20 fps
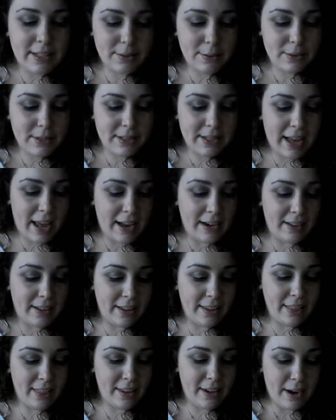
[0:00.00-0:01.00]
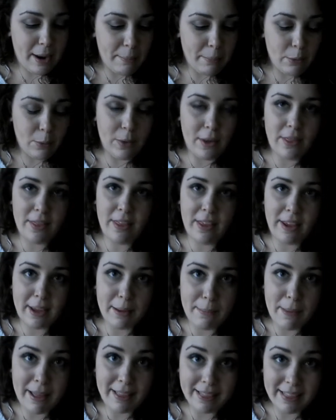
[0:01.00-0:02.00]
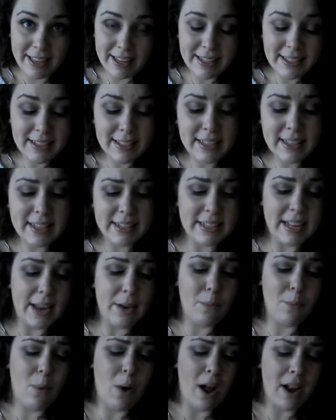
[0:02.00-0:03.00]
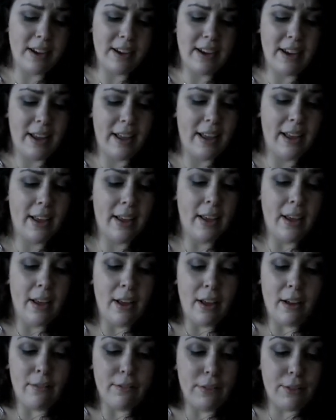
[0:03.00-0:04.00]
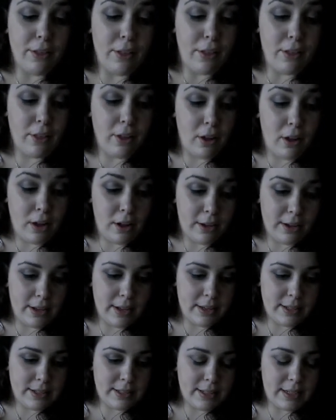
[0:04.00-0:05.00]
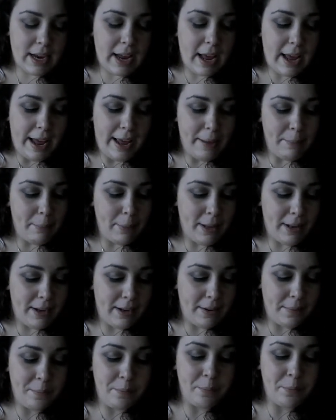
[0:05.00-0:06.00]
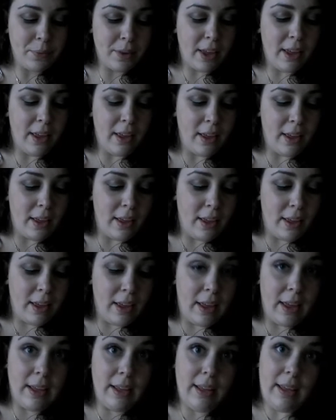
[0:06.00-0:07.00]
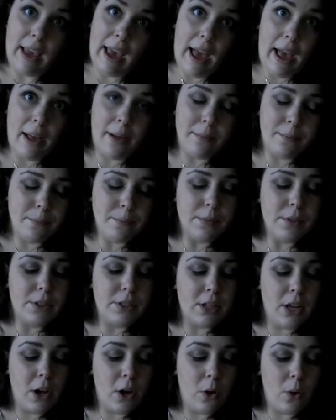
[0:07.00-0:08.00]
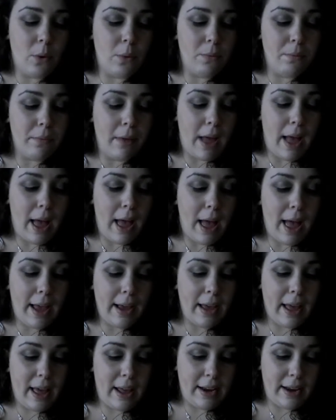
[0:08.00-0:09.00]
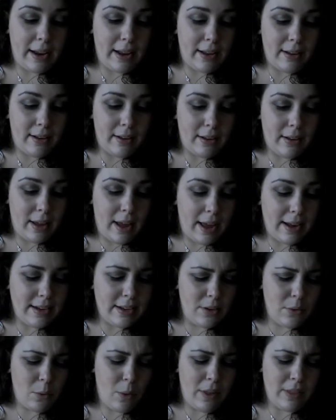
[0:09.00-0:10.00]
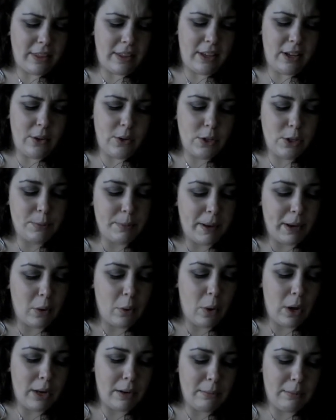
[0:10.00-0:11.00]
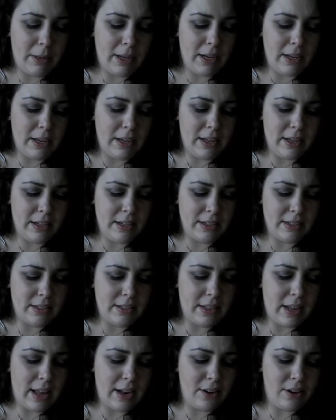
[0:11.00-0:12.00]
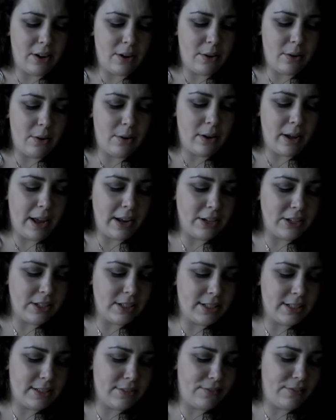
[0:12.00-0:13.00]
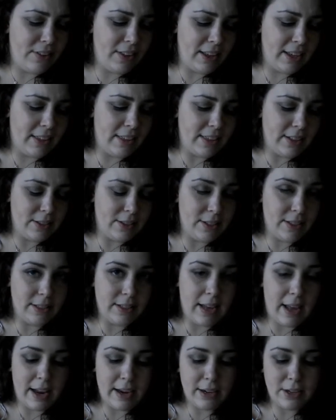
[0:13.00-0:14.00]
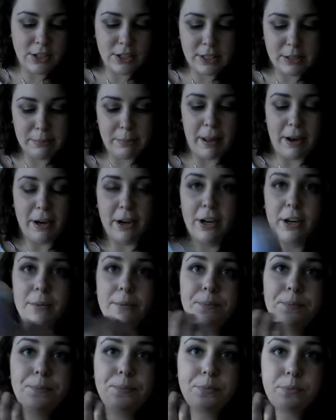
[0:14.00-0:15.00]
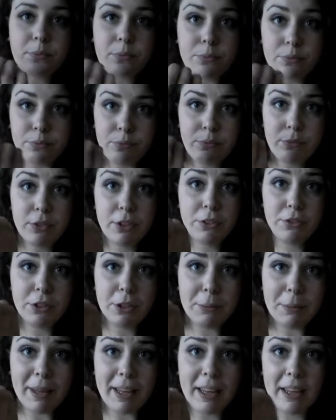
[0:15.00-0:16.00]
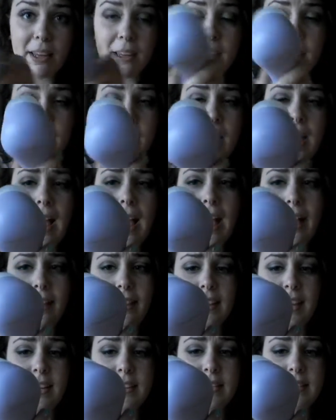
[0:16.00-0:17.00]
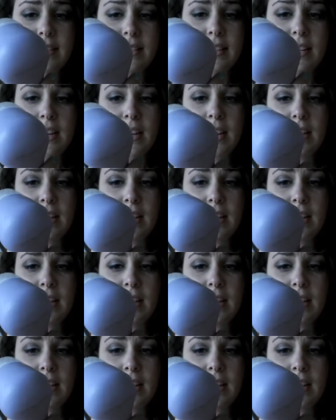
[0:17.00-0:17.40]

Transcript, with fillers: It was kind of like the #1 thing on my list because I'd wanted it for the longest time, and yeah, so I got it. I didn't want the huge big one because, I don't know, I just feel like this is kind of just better for me, at least.